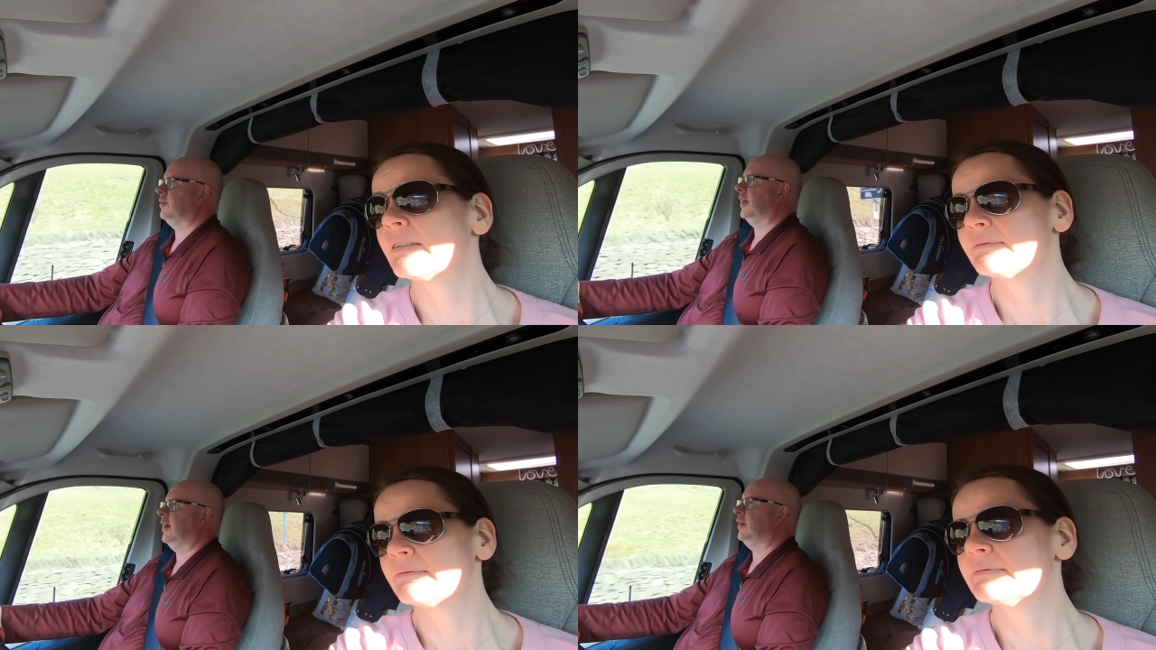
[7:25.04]
Speaker 1: do
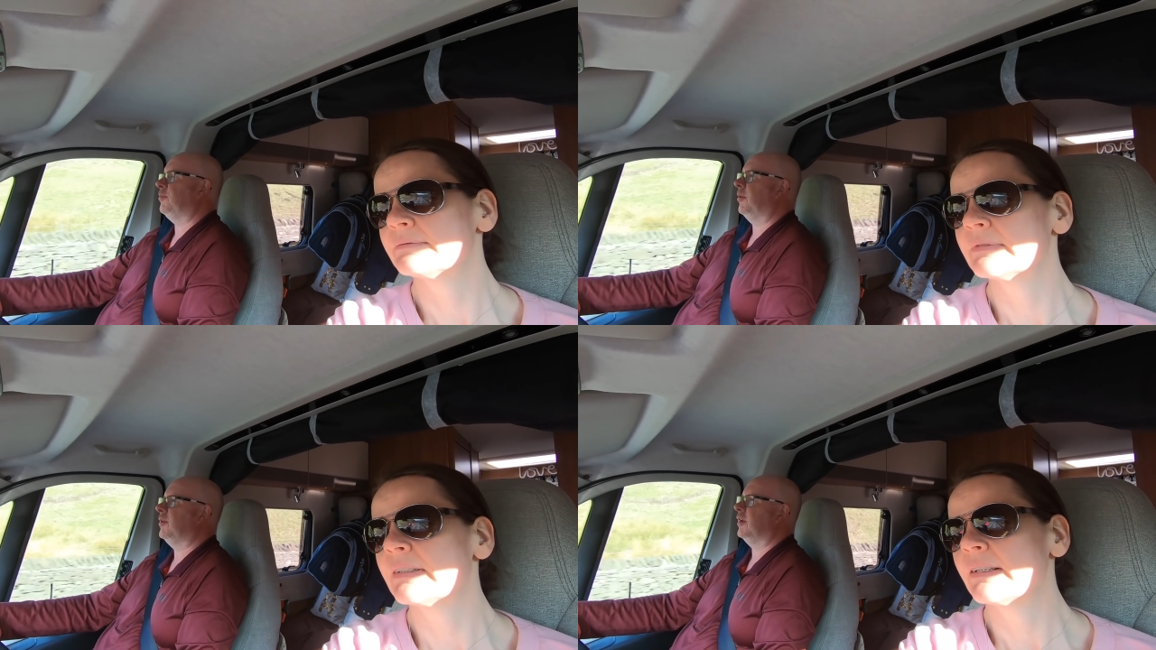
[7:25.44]
that and I'm
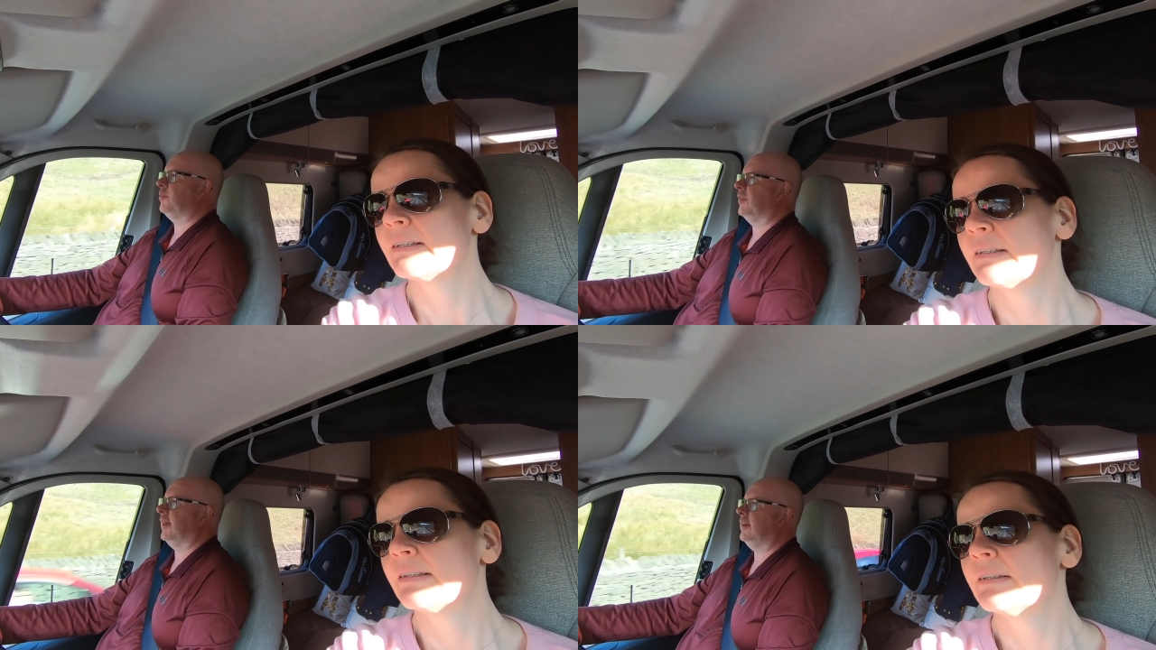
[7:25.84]
probably going to
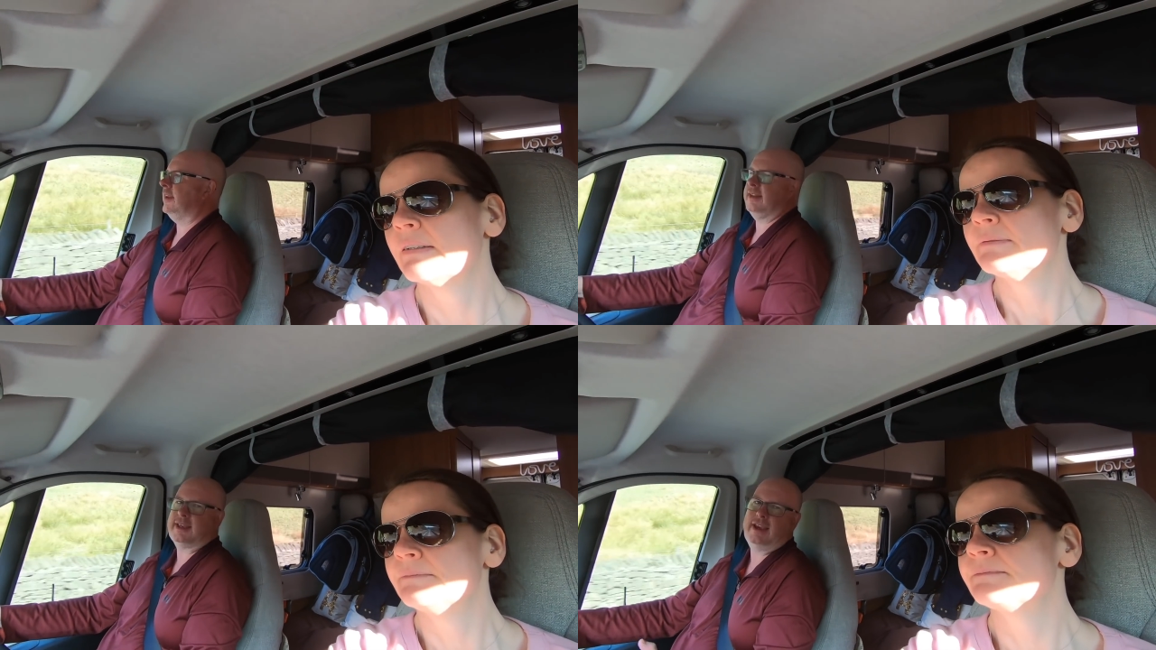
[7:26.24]
put that
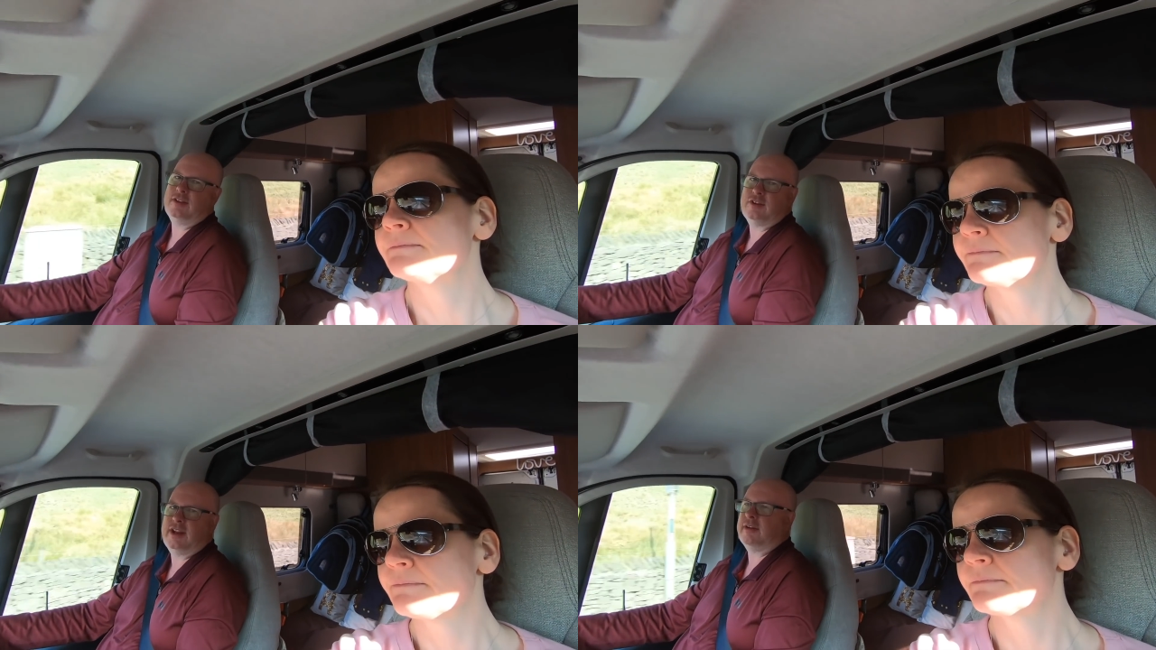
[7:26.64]
near the
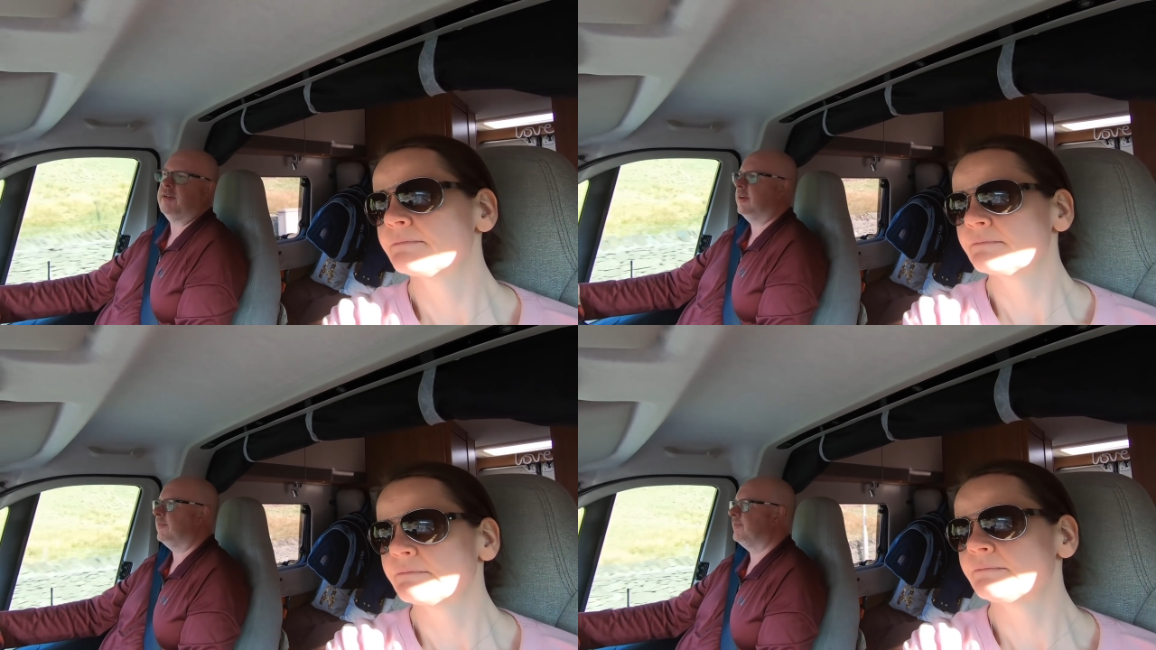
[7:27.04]
kitchen area.